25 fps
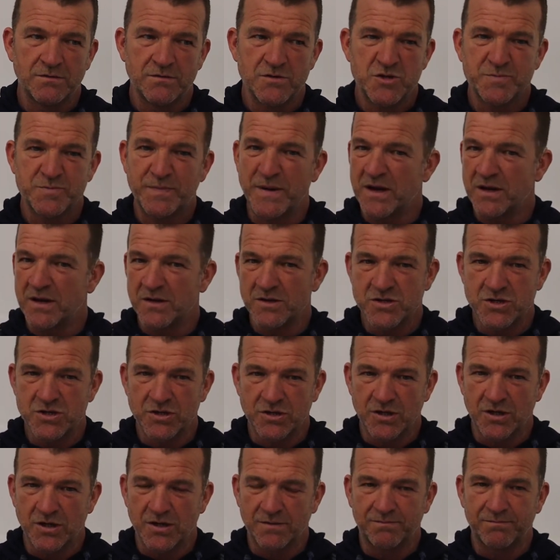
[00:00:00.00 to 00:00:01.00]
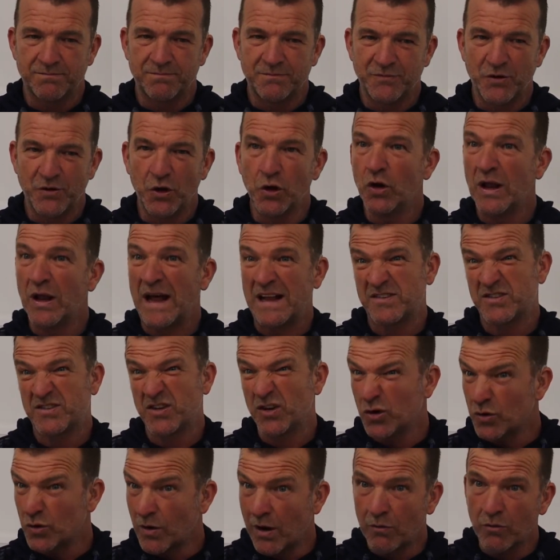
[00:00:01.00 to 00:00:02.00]
Speaking to the lads
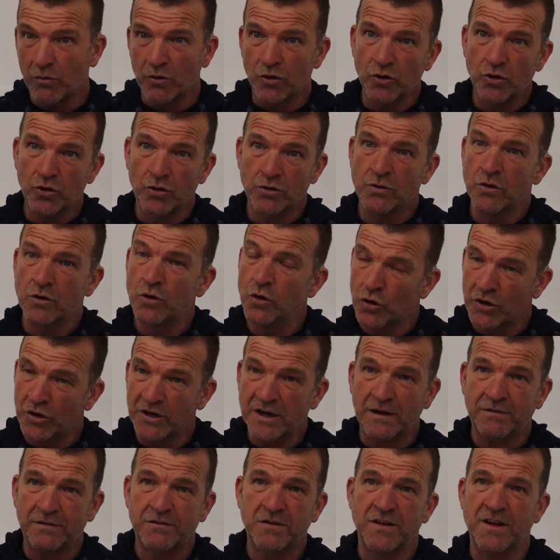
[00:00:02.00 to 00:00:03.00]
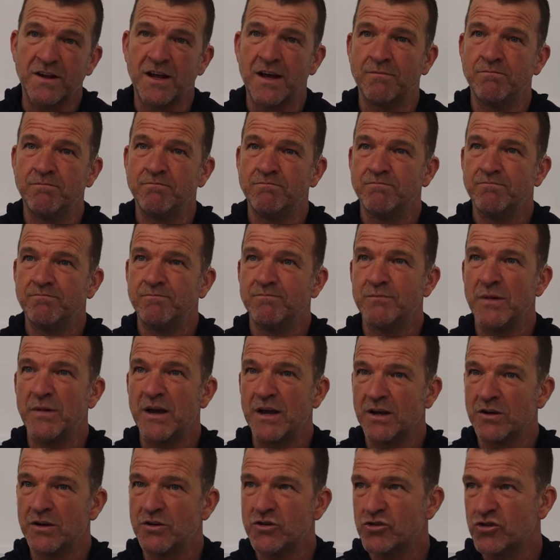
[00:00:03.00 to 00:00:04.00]
that go out on loan, looking after them,
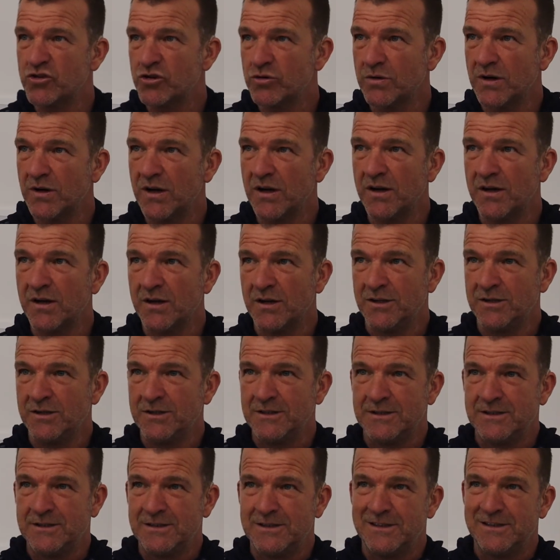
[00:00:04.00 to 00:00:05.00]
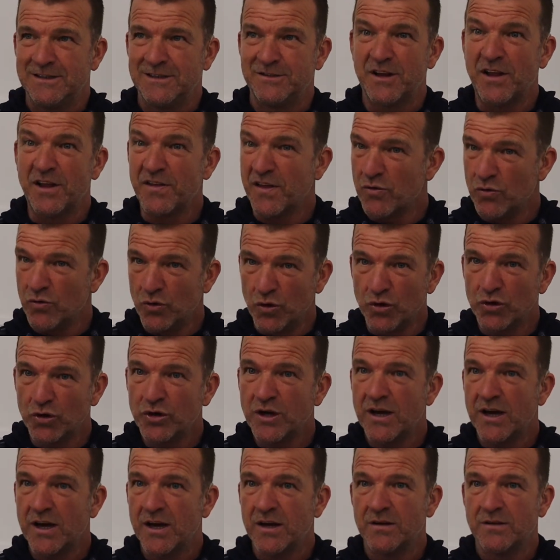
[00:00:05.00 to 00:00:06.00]
making sure that they're
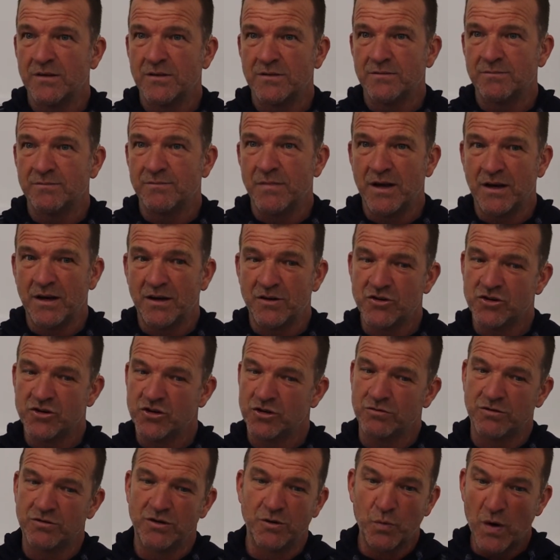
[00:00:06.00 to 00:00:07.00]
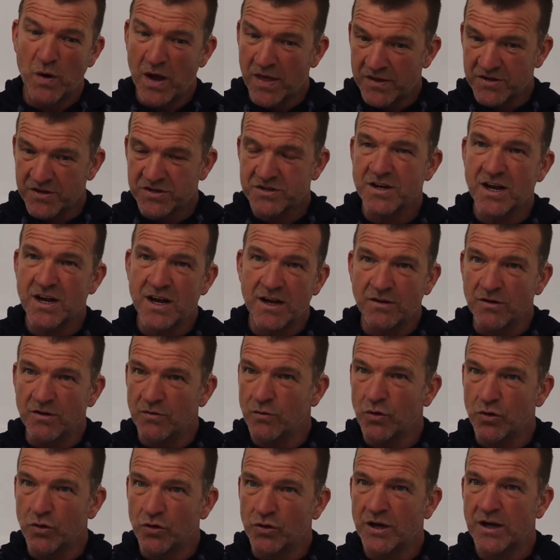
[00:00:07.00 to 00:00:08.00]
okay, making sure that where they're staying they're
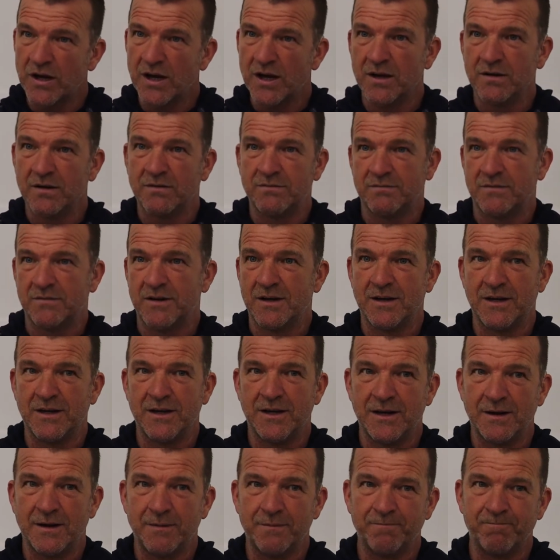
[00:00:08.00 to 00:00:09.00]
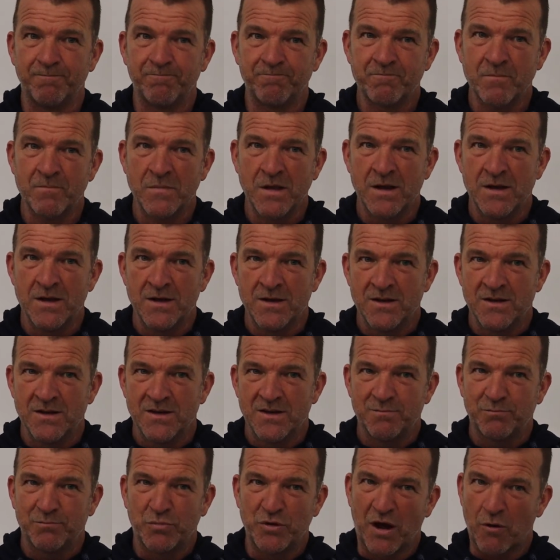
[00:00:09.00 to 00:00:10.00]
okay.
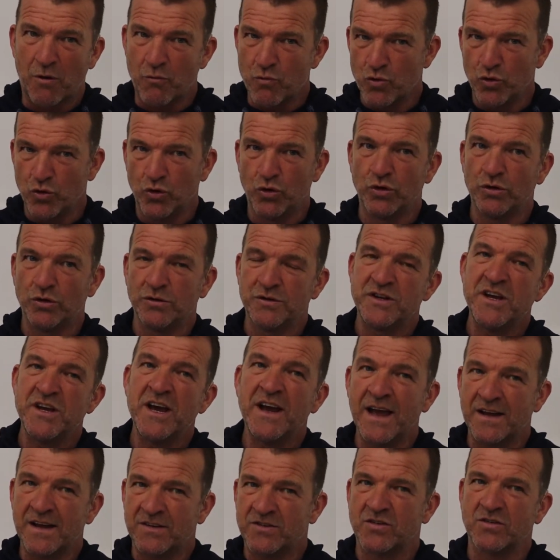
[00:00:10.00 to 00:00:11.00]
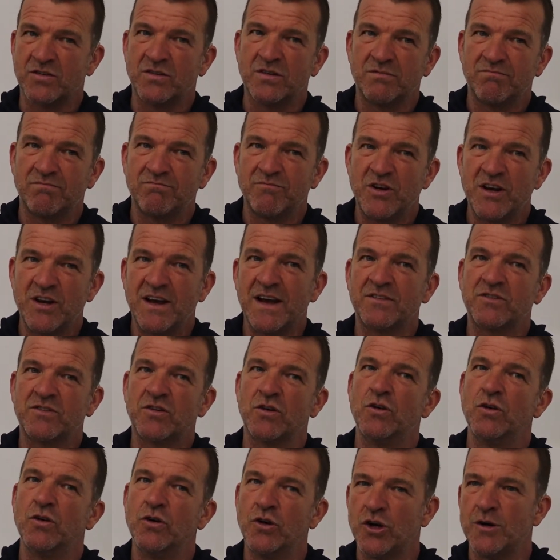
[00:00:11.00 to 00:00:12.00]
But that role, you get
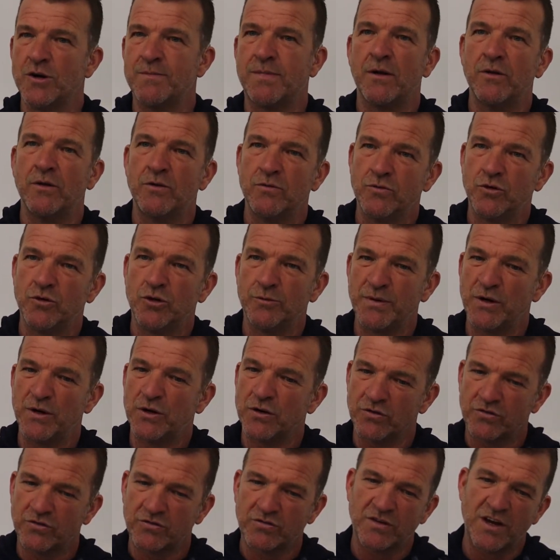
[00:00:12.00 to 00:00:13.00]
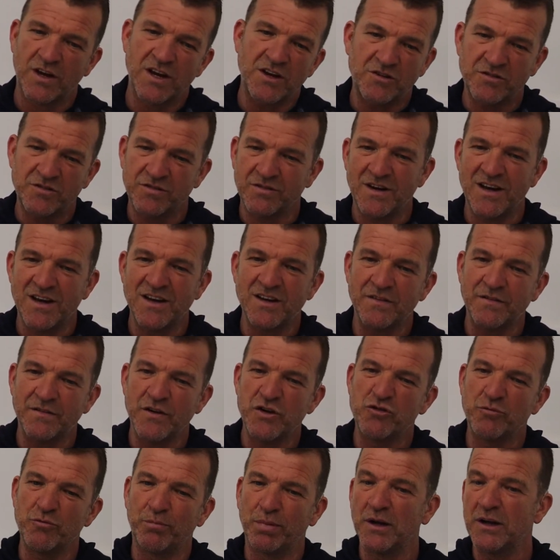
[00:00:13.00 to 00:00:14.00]
to learn about the role, because each
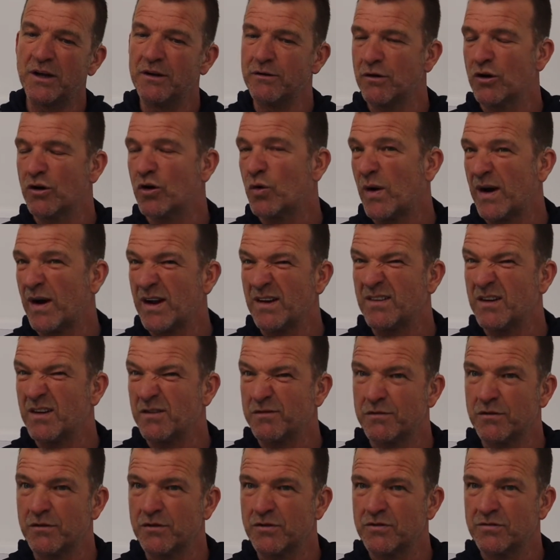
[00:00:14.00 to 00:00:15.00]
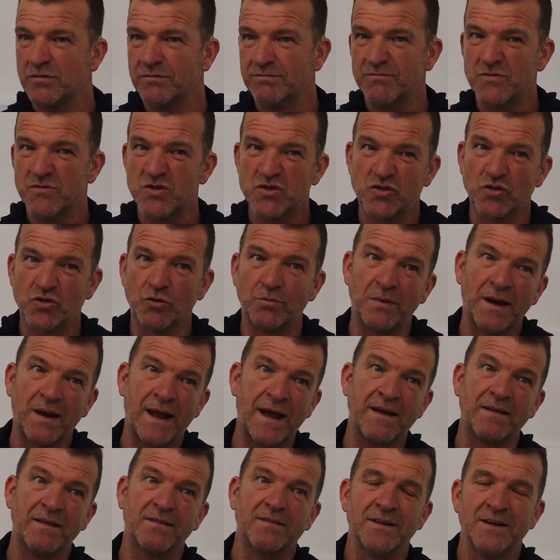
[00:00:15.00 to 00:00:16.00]
individual player are quite different. Some
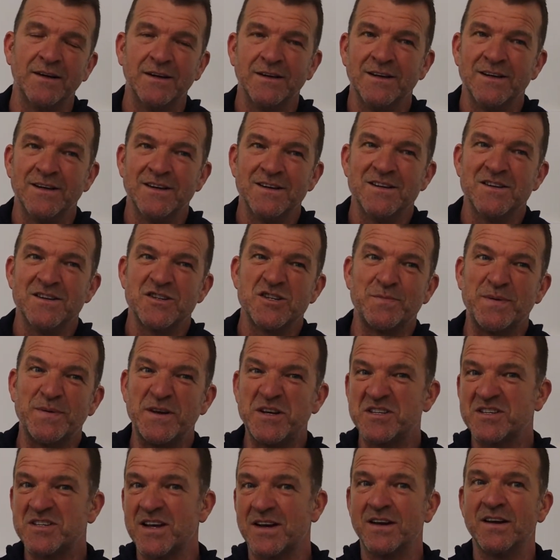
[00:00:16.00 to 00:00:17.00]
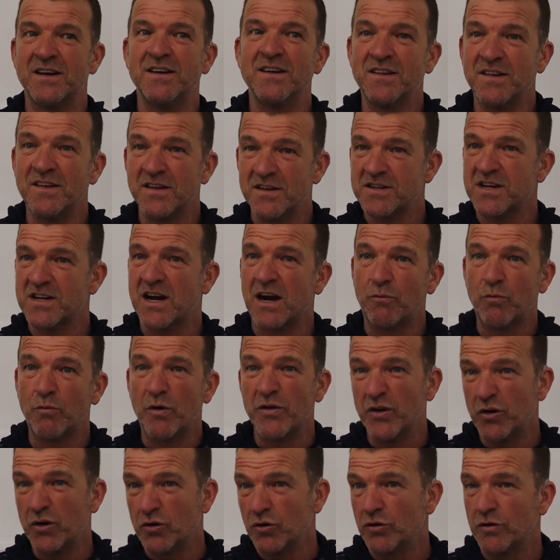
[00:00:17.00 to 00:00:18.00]
like to be centred in the town
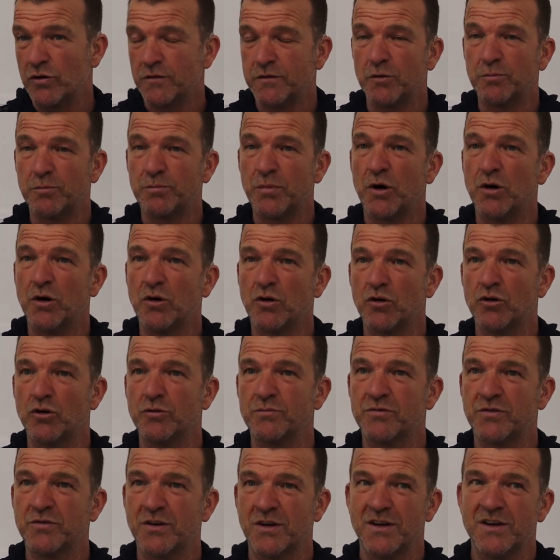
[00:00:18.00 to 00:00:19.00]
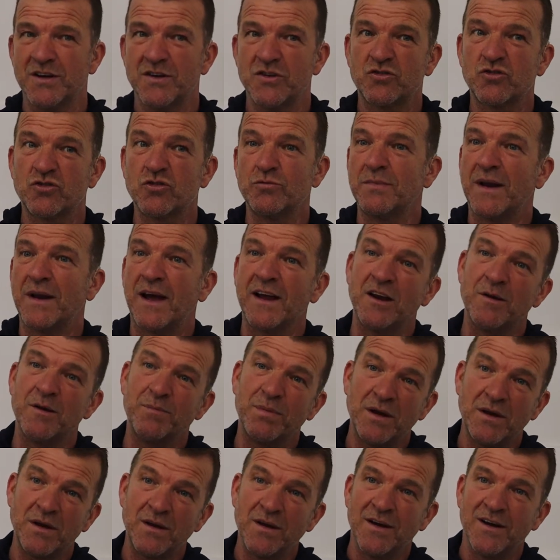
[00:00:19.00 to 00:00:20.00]
when they go to football clubs. Some like to
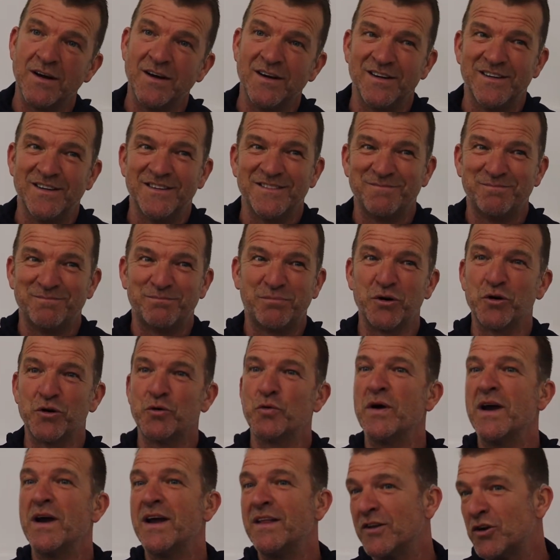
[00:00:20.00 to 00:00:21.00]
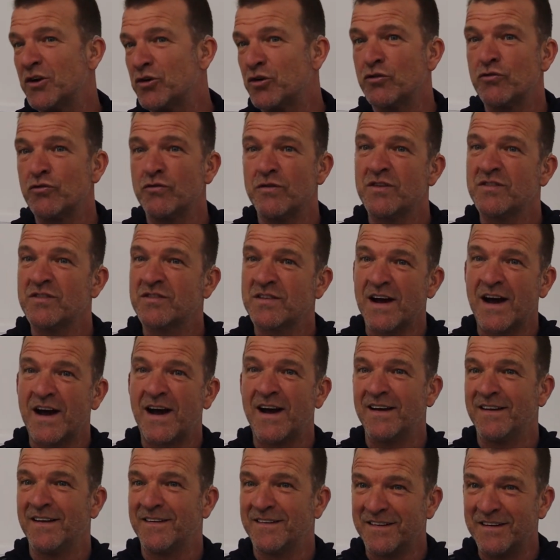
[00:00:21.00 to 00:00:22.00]
be put away in the
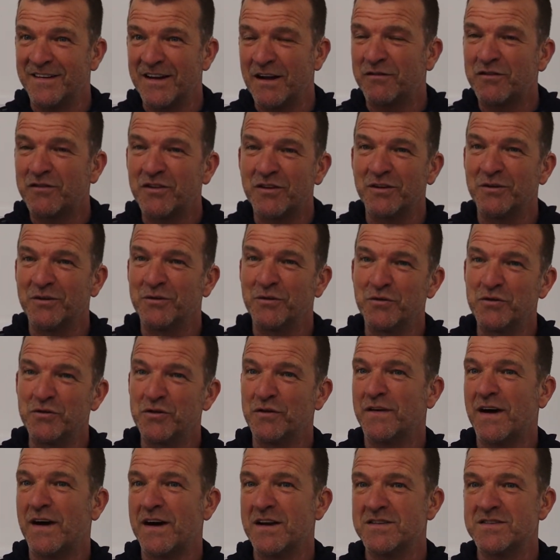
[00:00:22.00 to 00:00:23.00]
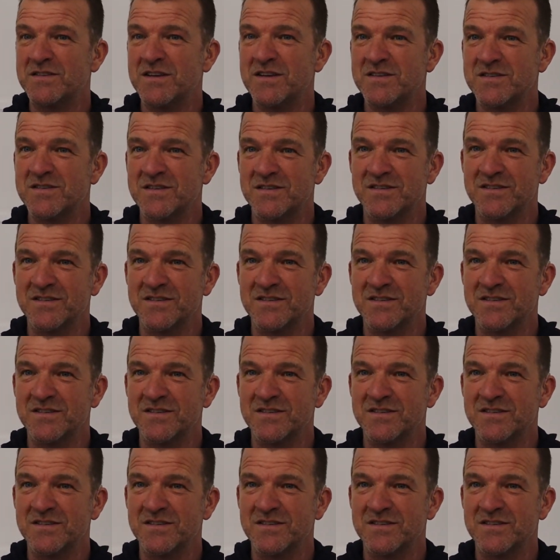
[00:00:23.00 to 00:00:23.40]
countryside and left to their own devices.